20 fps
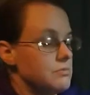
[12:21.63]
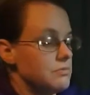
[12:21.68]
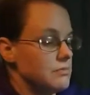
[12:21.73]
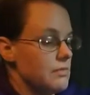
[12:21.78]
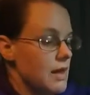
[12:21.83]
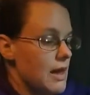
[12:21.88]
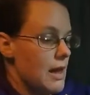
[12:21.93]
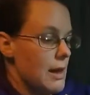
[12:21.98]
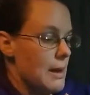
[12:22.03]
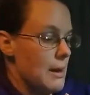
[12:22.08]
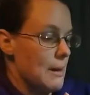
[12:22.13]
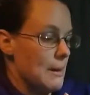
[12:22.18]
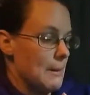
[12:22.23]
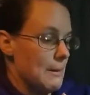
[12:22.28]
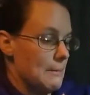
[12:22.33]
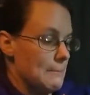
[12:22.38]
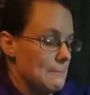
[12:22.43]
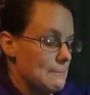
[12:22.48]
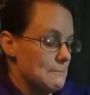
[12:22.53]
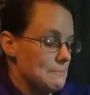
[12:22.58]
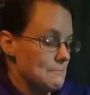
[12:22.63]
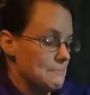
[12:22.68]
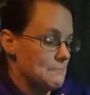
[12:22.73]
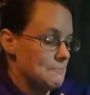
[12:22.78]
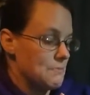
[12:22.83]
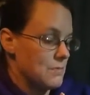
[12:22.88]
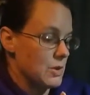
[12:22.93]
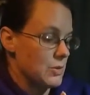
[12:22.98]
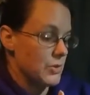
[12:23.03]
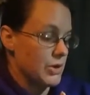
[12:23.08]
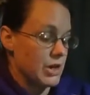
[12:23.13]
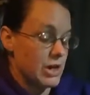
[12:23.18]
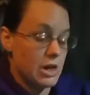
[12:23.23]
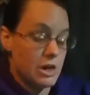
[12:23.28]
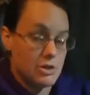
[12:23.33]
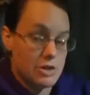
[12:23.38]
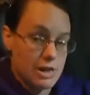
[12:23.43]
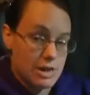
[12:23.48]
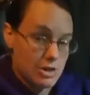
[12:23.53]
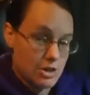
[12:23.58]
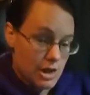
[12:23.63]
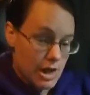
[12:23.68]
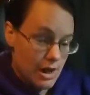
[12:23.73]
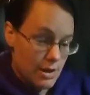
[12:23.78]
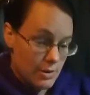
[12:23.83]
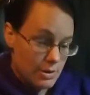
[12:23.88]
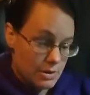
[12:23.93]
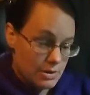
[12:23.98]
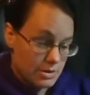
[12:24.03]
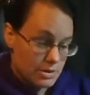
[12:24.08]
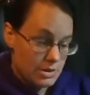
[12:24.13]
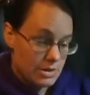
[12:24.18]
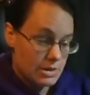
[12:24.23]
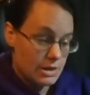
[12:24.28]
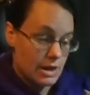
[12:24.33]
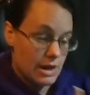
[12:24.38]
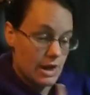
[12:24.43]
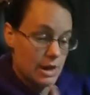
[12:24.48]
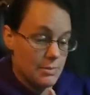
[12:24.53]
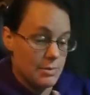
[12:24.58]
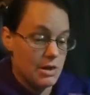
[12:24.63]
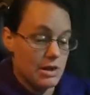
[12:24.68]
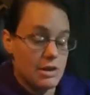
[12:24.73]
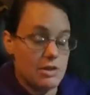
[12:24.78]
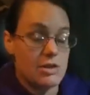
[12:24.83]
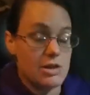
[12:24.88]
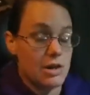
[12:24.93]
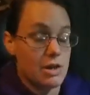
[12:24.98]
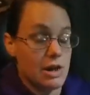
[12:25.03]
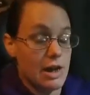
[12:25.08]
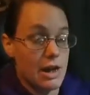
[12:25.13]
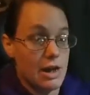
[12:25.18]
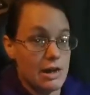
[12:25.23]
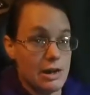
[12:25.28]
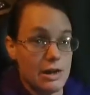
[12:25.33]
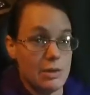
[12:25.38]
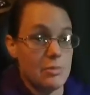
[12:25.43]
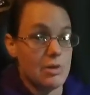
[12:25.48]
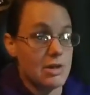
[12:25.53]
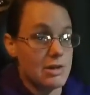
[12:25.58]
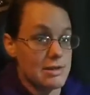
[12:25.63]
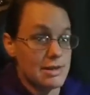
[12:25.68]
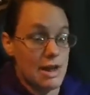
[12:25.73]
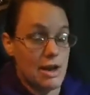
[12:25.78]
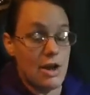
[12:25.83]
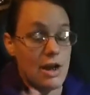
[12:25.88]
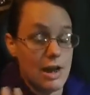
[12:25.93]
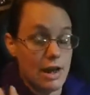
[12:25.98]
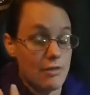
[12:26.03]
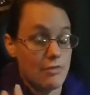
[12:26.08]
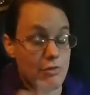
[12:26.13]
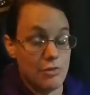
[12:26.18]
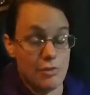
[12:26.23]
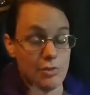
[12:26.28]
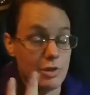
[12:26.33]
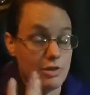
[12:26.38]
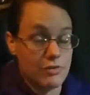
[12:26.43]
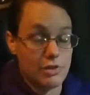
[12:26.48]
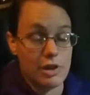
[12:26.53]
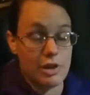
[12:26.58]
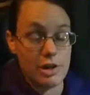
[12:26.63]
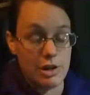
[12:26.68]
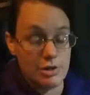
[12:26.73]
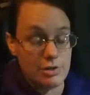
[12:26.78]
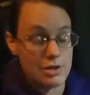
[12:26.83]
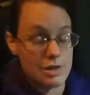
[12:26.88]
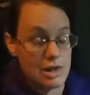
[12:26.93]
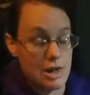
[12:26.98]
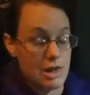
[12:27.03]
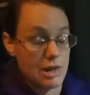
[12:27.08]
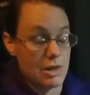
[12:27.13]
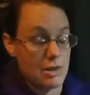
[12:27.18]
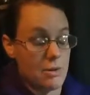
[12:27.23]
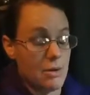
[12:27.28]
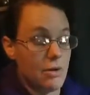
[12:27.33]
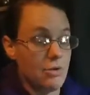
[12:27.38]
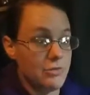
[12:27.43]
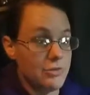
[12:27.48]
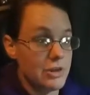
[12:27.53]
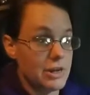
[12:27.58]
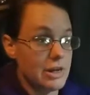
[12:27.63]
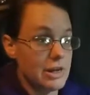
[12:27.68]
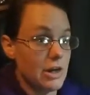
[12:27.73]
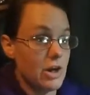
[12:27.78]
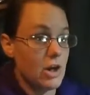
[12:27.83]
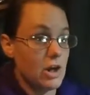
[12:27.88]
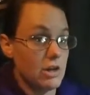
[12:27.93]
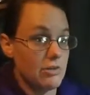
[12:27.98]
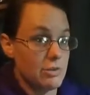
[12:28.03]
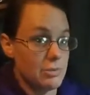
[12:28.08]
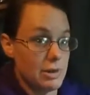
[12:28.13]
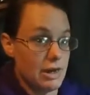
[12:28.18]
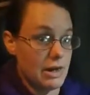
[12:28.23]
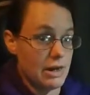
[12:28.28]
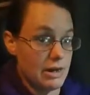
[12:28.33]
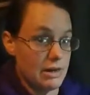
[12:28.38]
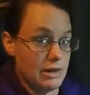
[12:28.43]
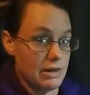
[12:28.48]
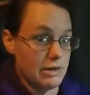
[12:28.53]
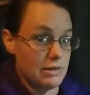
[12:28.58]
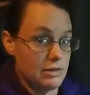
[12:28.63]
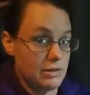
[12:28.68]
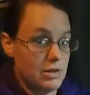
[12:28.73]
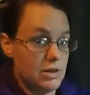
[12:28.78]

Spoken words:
We're gonna go take showers, and I'm gonna get started editing, because now I have 3 videos to edit. I'll hopefully get all of them edited,